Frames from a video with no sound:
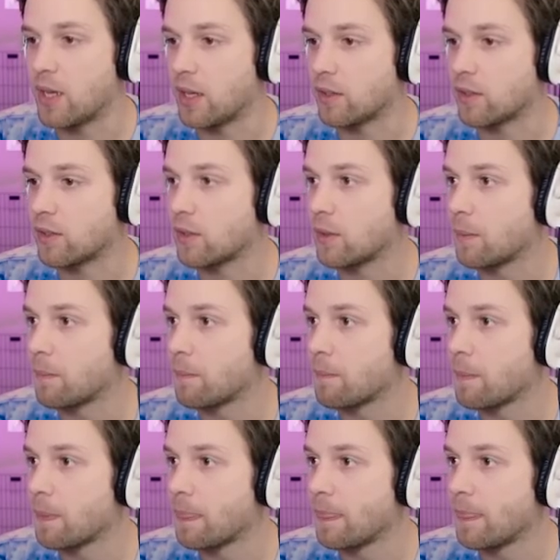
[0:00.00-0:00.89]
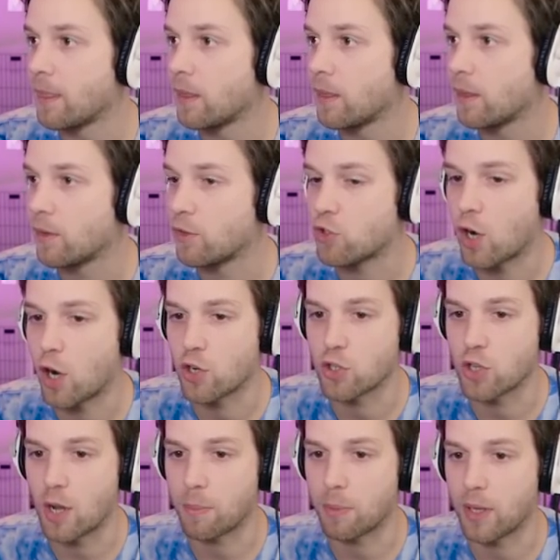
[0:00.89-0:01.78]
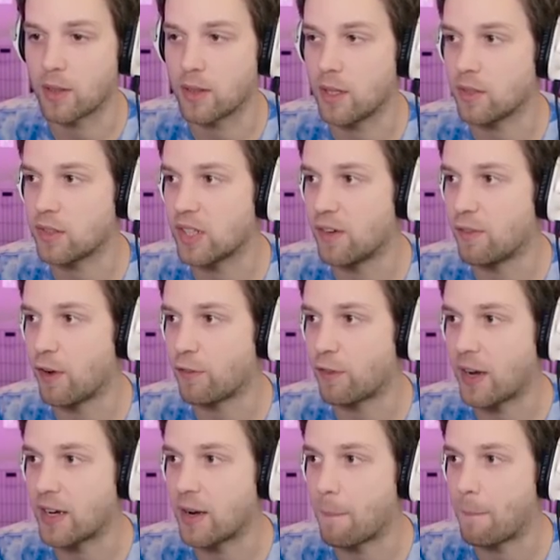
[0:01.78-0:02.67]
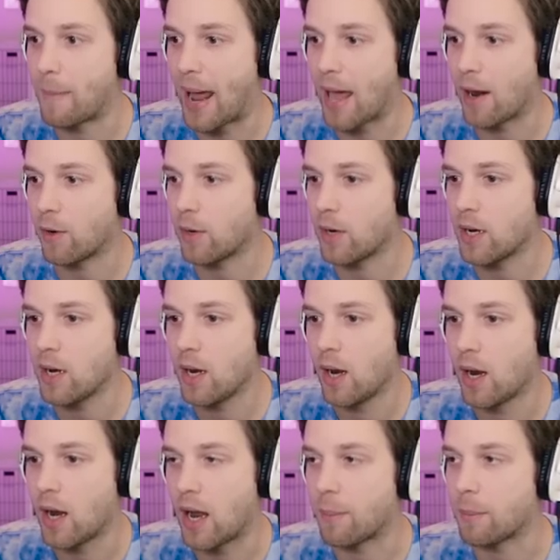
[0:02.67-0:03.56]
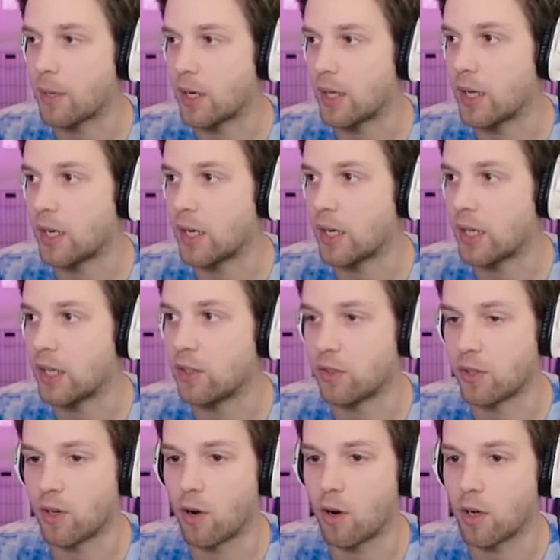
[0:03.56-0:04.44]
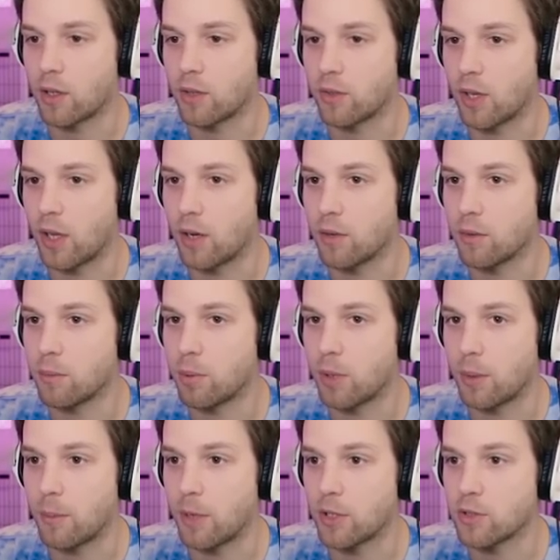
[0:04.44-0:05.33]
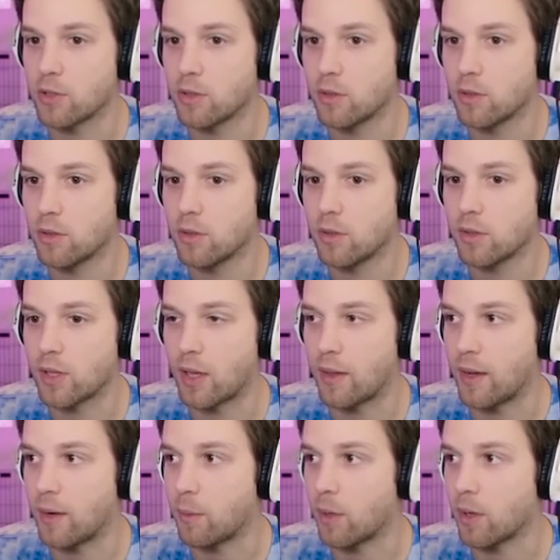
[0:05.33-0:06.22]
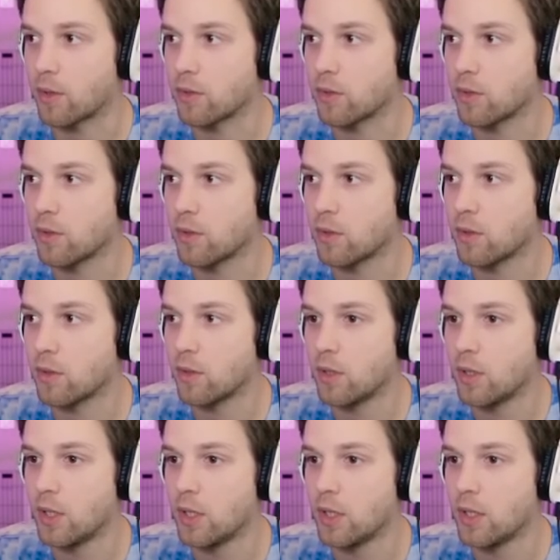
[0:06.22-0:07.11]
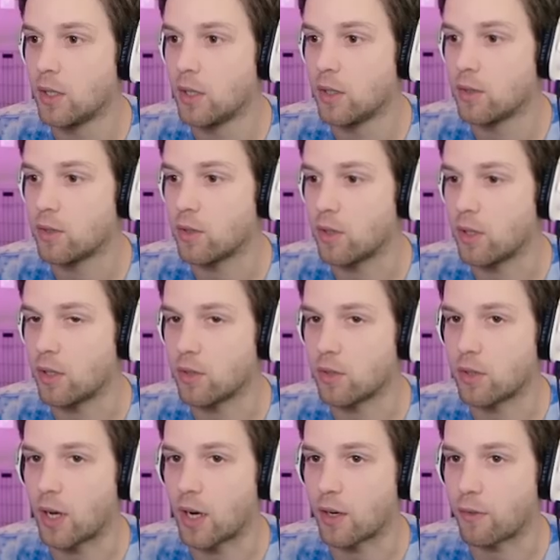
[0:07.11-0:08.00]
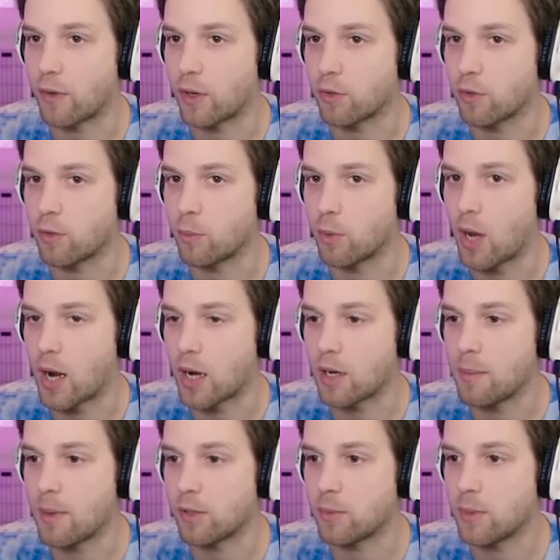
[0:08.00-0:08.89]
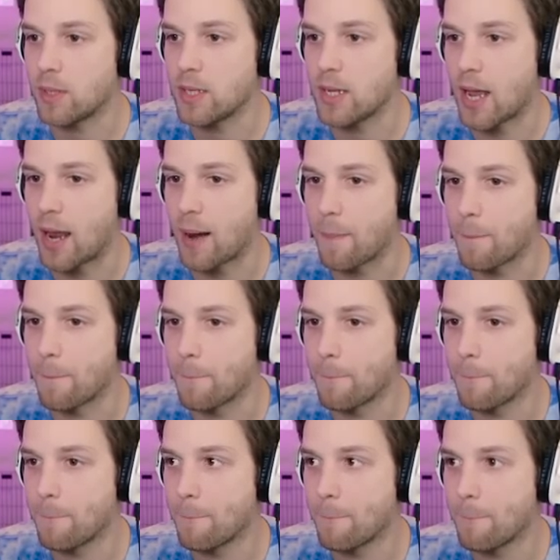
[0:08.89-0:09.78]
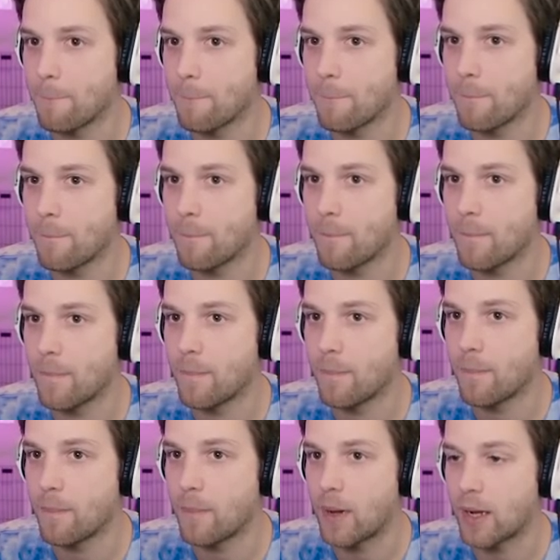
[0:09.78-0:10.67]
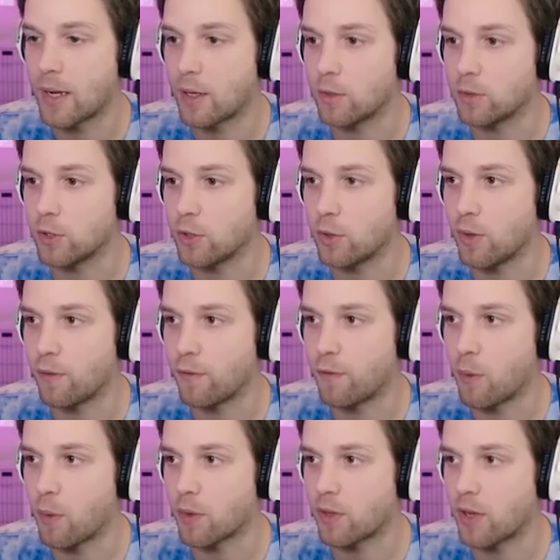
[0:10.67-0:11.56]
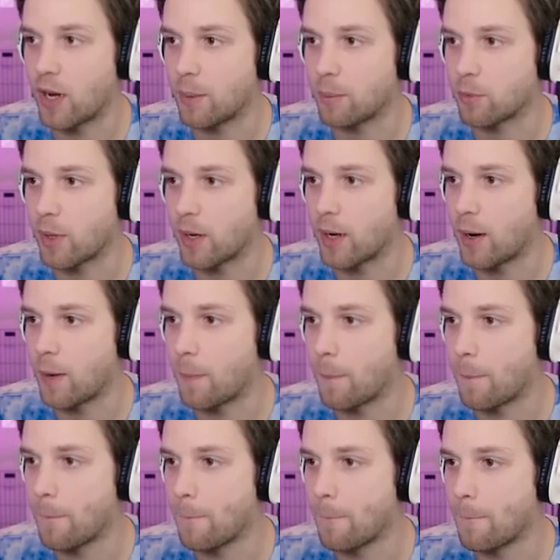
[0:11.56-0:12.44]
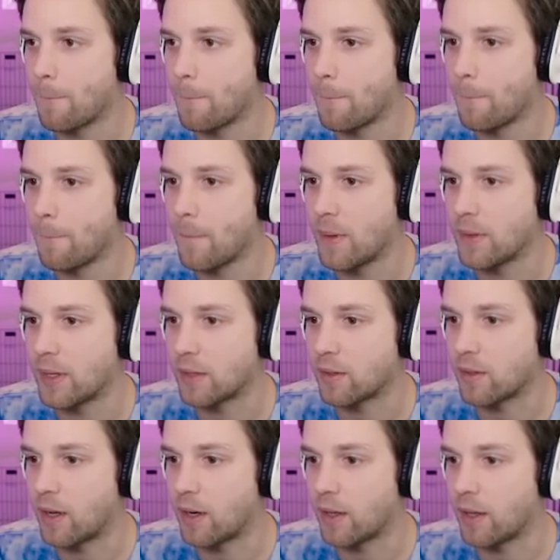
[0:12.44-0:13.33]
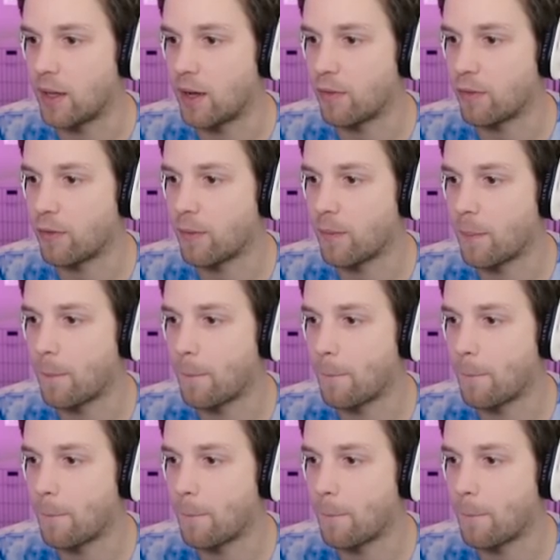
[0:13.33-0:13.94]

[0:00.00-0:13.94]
this charged up like this, and if I find a battery, I'm going to get an instant heart container, pretty much. That's how that works. So there's a sacrifice room. We're not going to mess with it yet. I can only do it four times right now, and that's not enough.